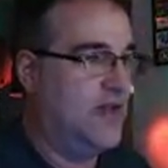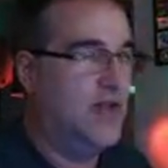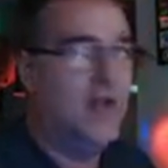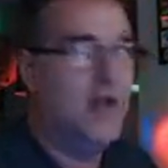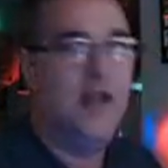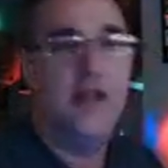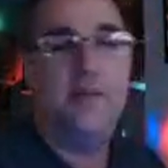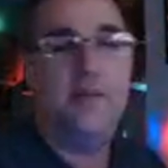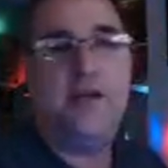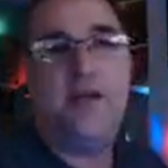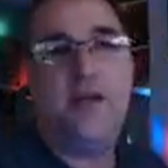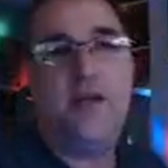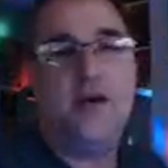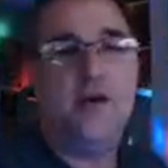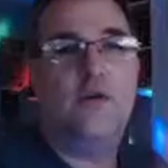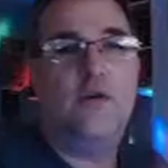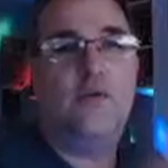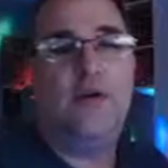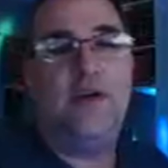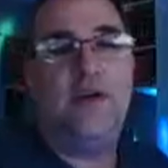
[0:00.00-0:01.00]
Let me
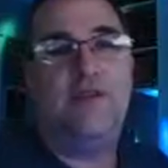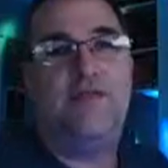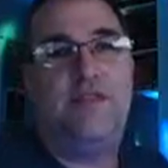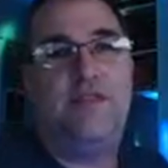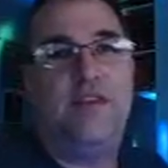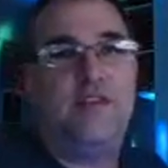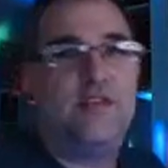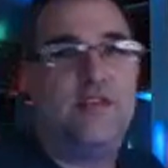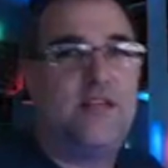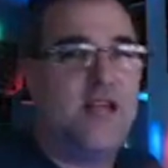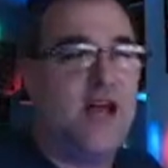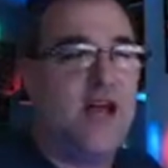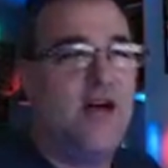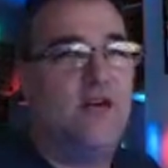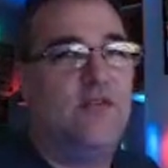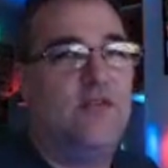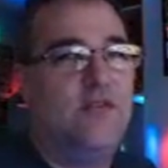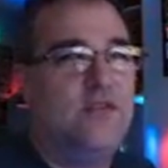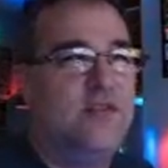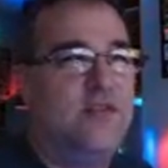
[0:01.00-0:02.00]
know if the
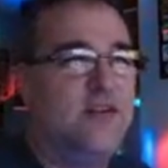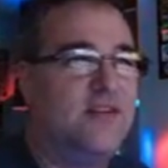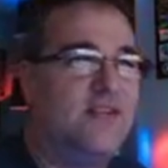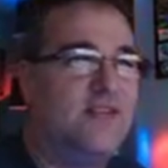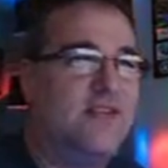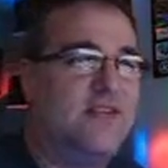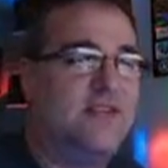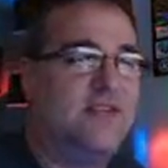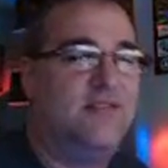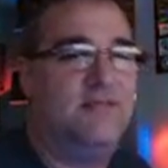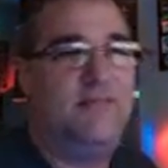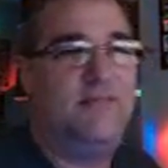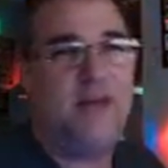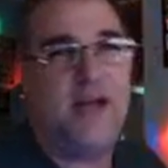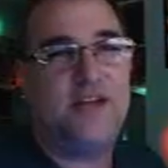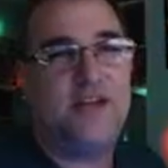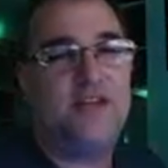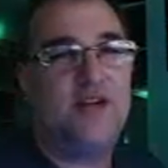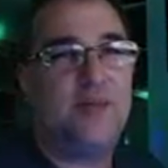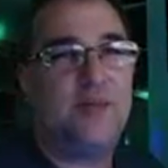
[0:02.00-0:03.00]
sound doesn't
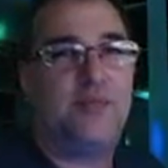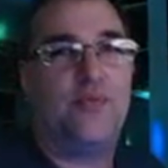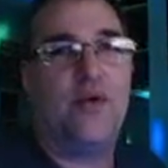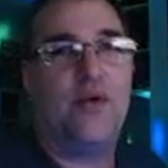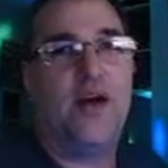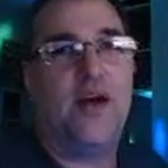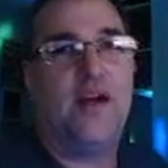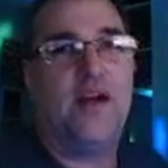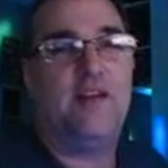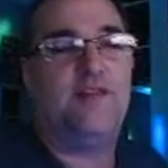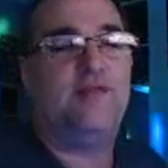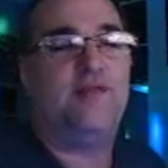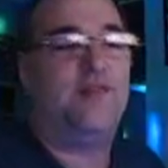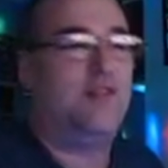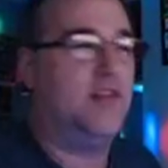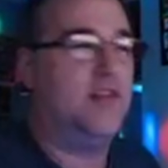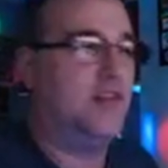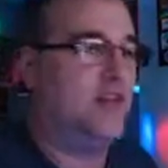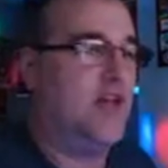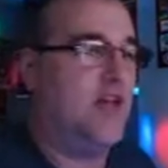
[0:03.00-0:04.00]
match up right, if
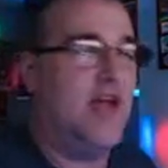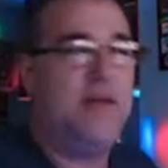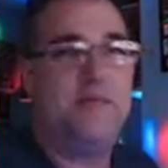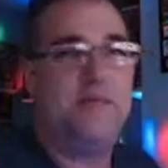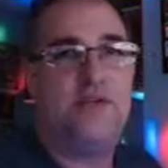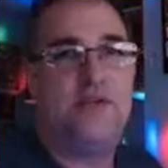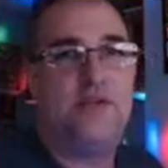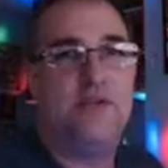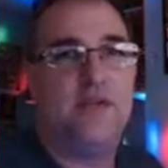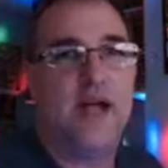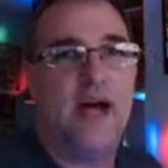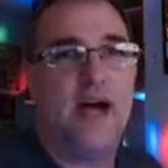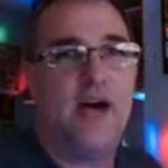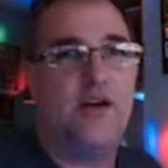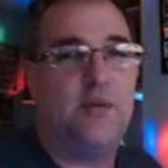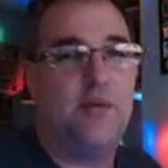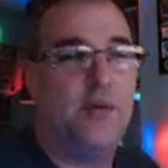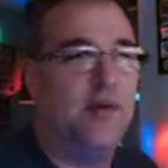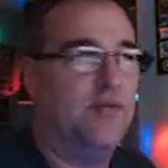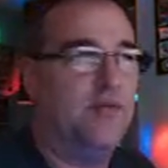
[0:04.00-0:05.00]
the game's too loud
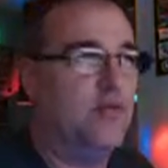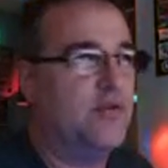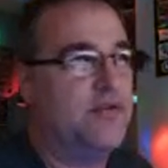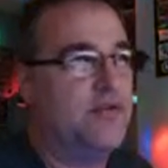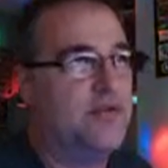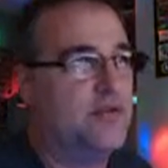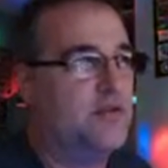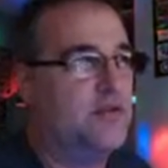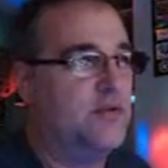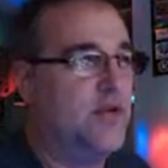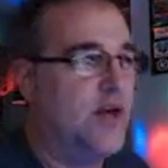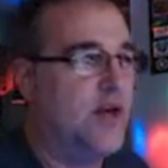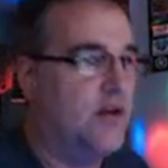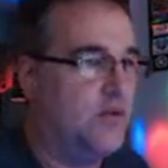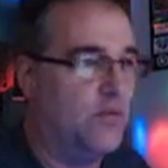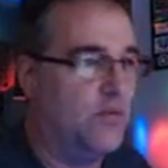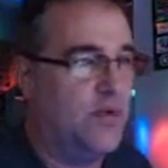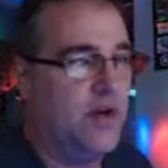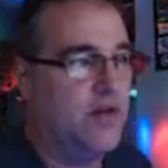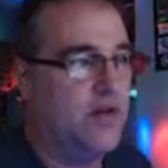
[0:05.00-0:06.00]
or my voice is too loud or
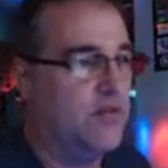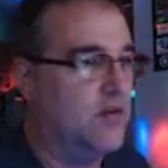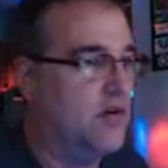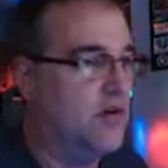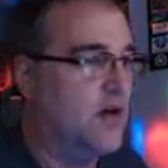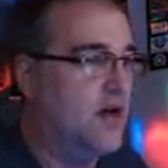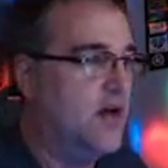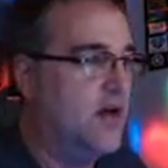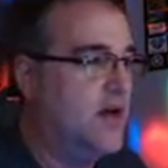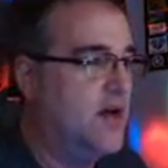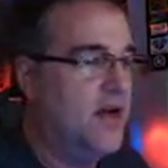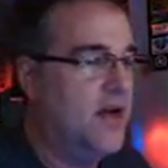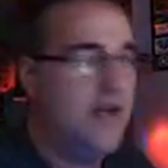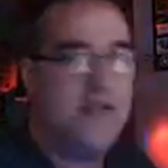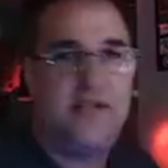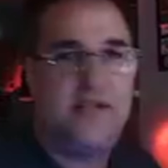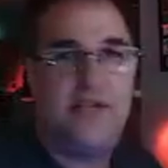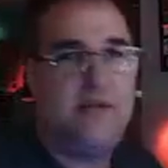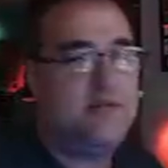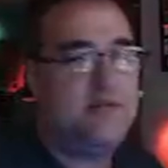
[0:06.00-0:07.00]
whatever. It
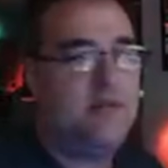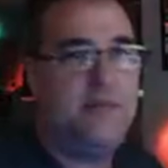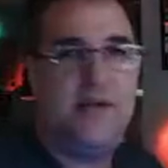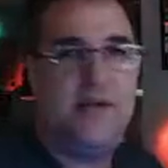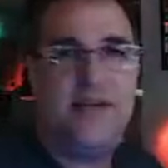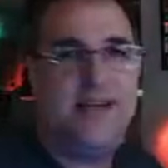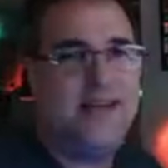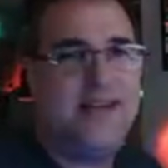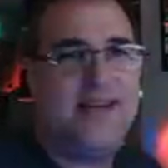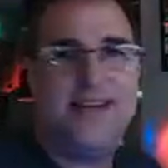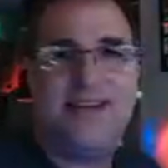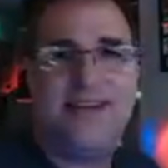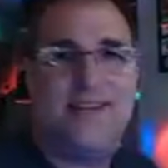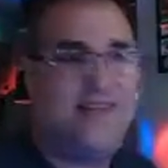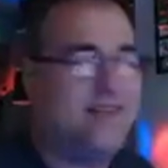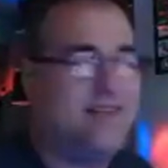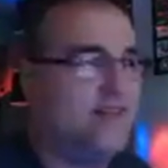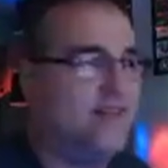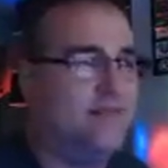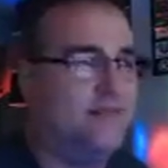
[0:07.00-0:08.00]
seems to be
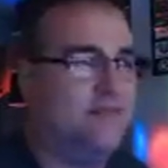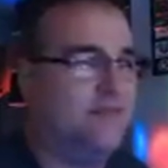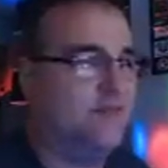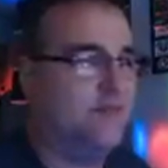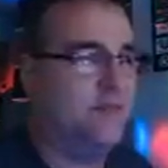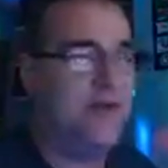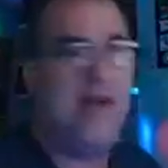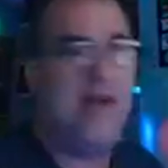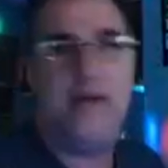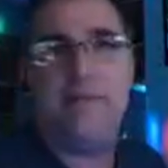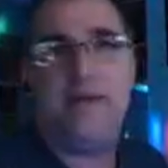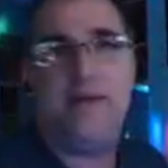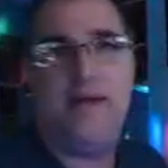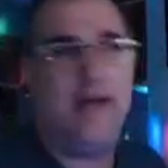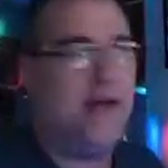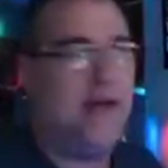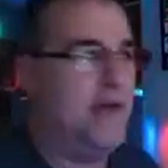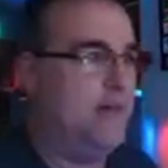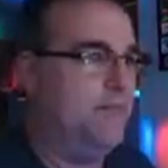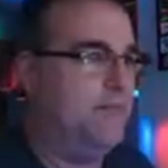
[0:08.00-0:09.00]
inconsistent from game to
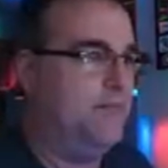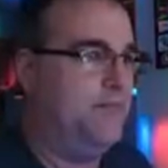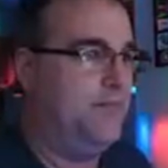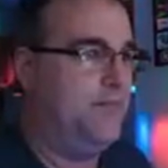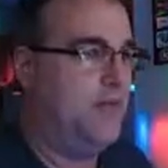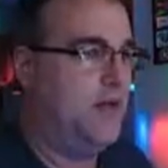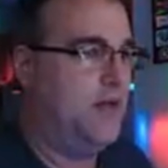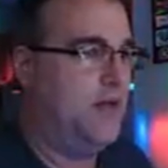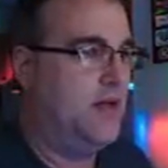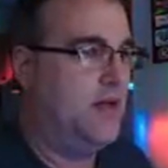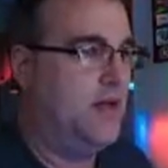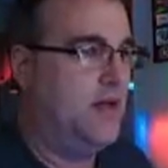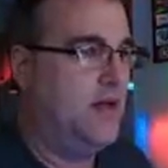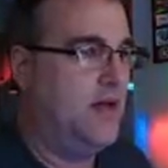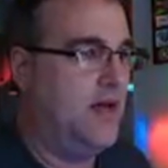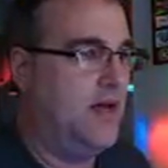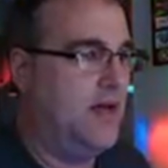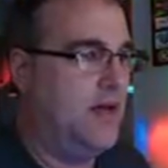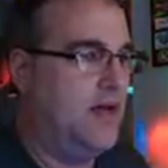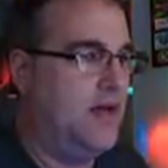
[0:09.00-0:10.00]
game,
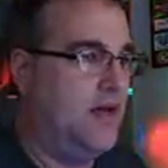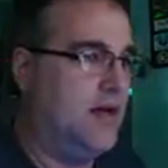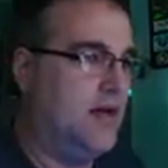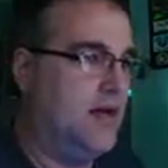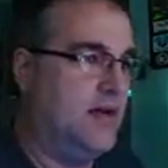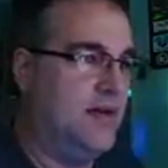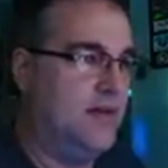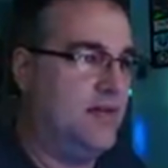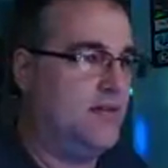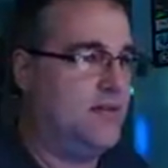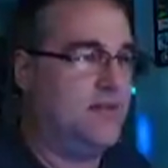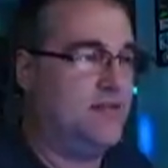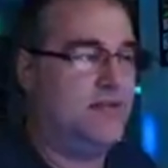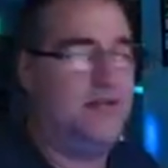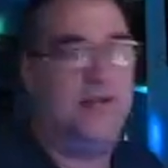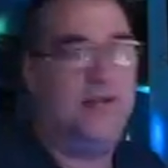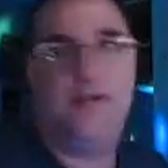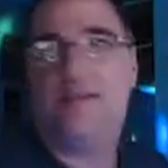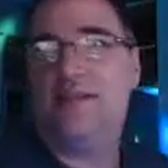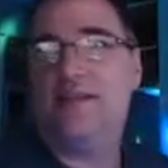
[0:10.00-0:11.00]
and it's
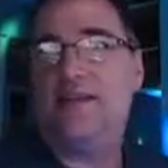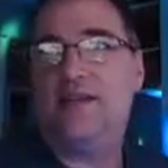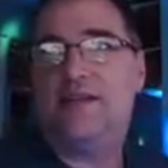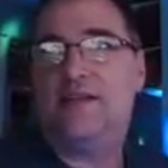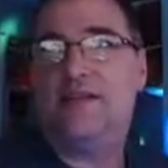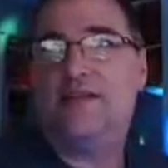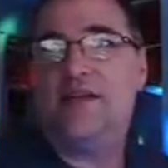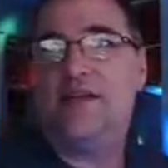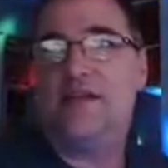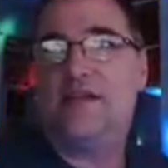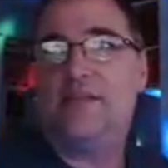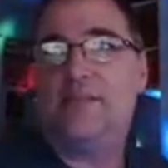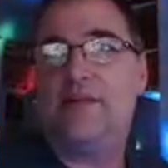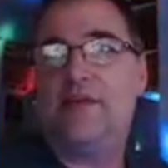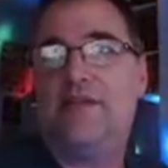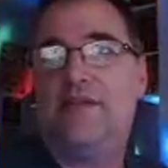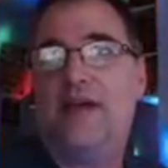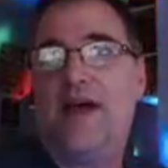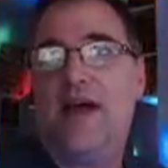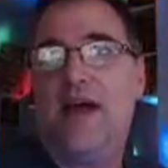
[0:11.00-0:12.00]
a bit
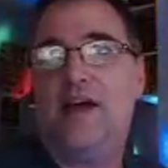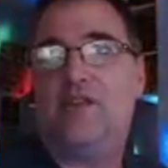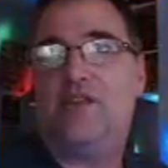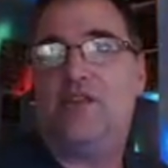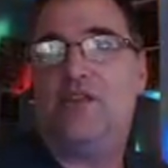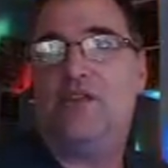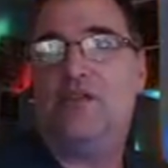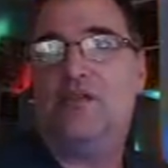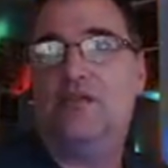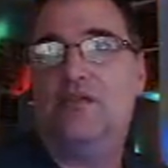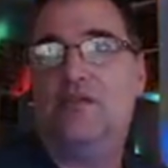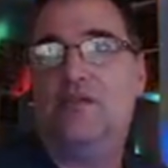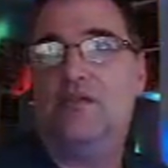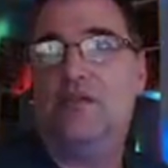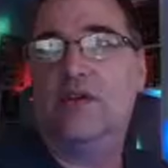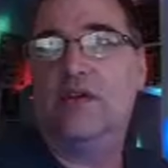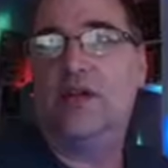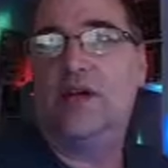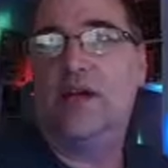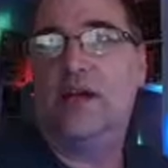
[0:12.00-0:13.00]
of a hassle, really.